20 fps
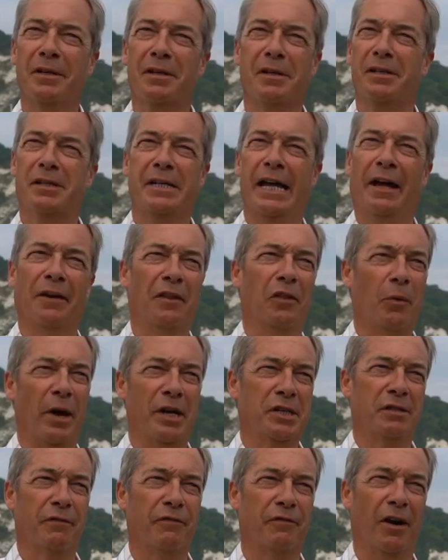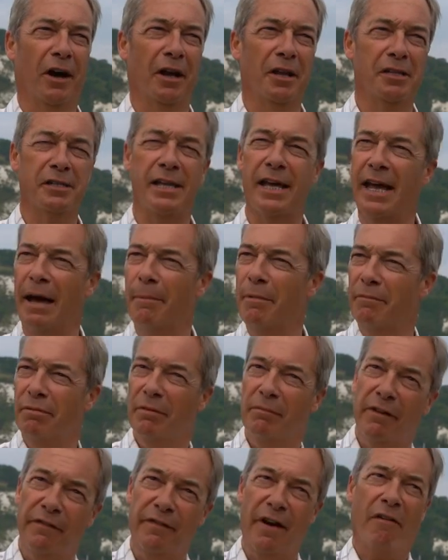Well, no, let me speak. And
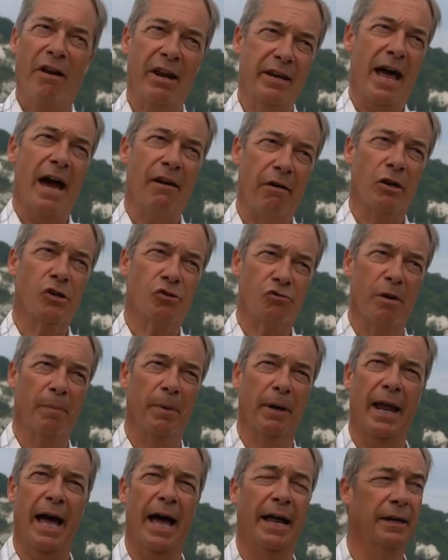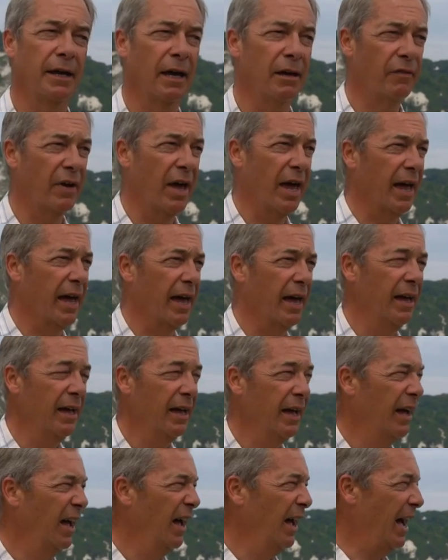it's wonderful to see you, Alec. And I've got to say,
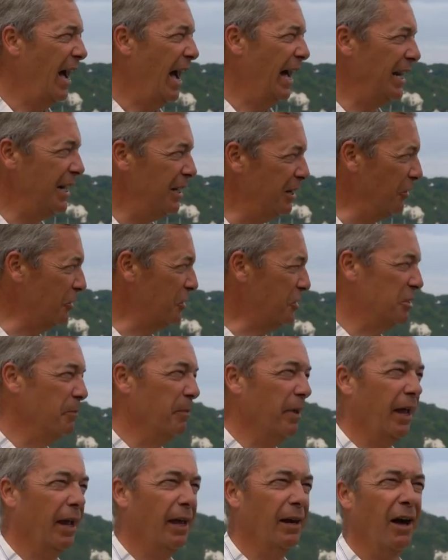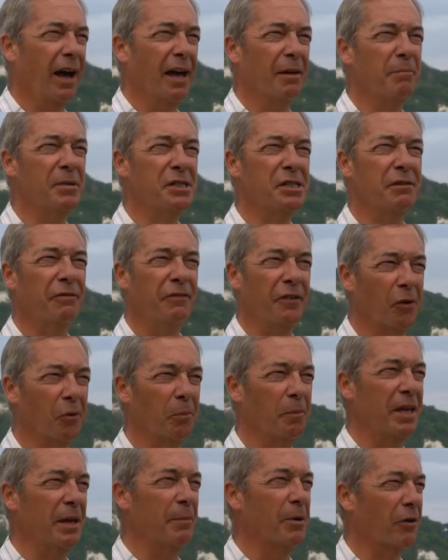it's fantastic to be on the show. Thank you so
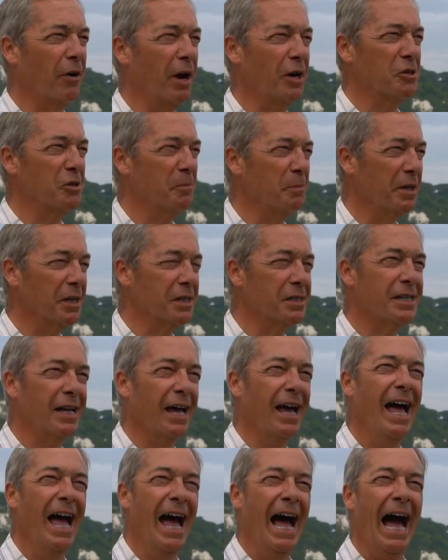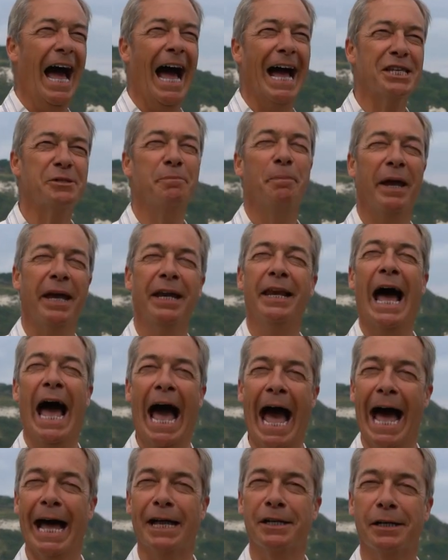much. No, let me speak. The thing is,
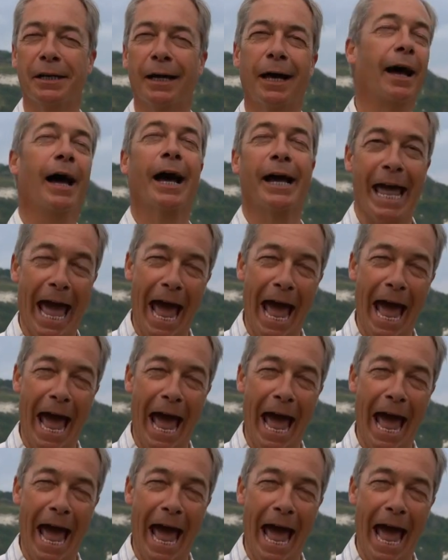the words we're hearing